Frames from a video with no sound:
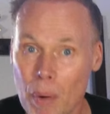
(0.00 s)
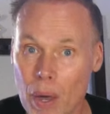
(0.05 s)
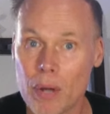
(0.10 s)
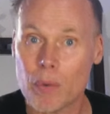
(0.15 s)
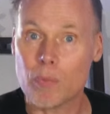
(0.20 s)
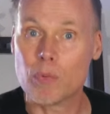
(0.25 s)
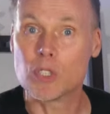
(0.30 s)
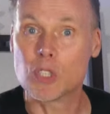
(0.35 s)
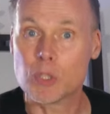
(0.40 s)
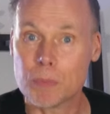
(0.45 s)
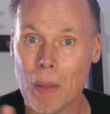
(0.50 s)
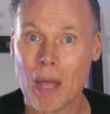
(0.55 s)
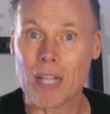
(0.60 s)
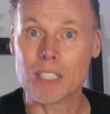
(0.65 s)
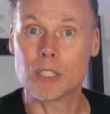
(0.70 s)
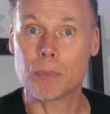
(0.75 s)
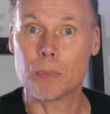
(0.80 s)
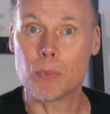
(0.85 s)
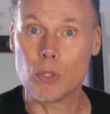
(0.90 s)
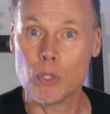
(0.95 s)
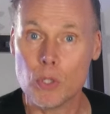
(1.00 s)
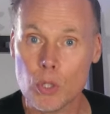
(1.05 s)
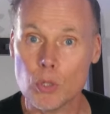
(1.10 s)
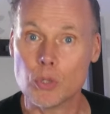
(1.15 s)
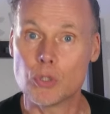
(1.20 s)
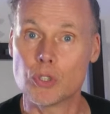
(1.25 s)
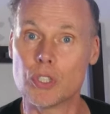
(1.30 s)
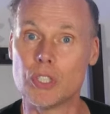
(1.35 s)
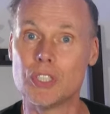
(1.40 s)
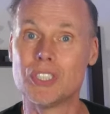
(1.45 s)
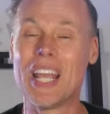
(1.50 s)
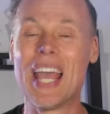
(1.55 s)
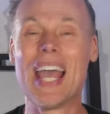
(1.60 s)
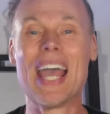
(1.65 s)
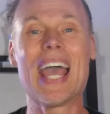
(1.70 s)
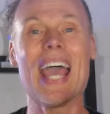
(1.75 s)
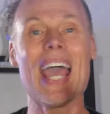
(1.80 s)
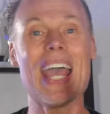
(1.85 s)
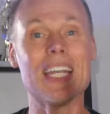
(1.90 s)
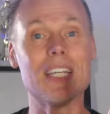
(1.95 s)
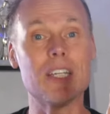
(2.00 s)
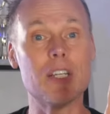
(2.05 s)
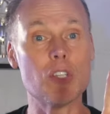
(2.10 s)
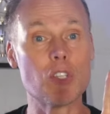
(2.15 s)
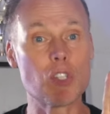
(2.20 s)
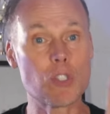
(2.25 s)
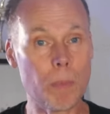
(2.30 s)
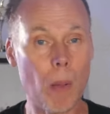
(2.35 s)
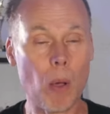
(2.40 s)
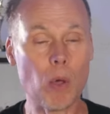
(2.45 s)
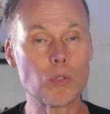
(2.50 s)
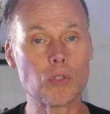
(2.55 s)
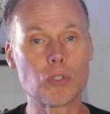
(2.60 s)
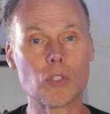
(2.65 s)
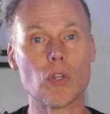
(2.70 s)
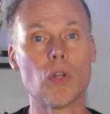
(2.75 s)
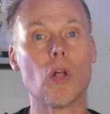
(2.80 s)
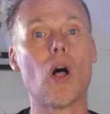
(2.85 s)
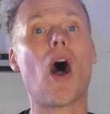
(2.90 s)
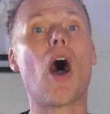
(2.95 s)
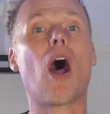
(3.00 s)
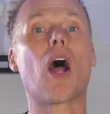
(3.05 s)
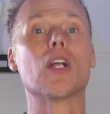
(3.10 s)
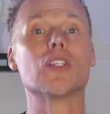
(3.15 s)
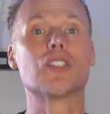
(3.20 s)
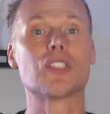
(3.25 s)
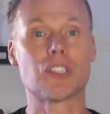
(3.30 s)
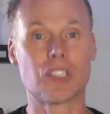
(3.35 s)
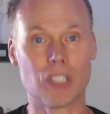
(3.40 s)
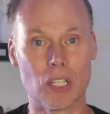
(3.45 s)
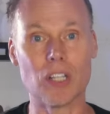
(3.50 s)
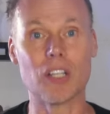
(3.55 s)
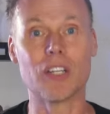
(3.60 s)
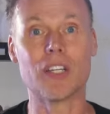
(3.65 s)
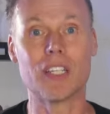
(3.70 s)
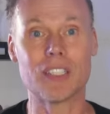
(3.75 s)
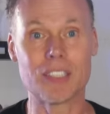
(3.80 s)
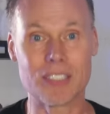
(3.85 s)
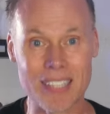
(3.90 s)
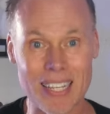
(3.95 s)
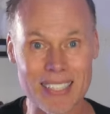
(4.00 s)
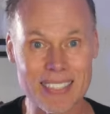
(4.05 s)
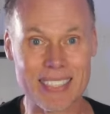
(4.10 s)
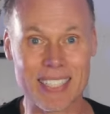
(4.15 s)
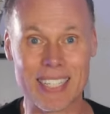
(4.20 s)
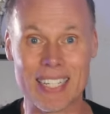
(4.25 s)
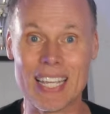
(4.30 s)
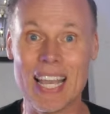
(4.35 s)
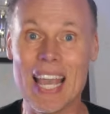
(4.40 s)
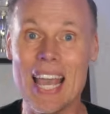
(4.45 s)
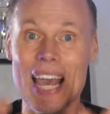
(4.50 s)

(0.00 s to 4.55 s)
but responsible usage and disposal are still a necessity.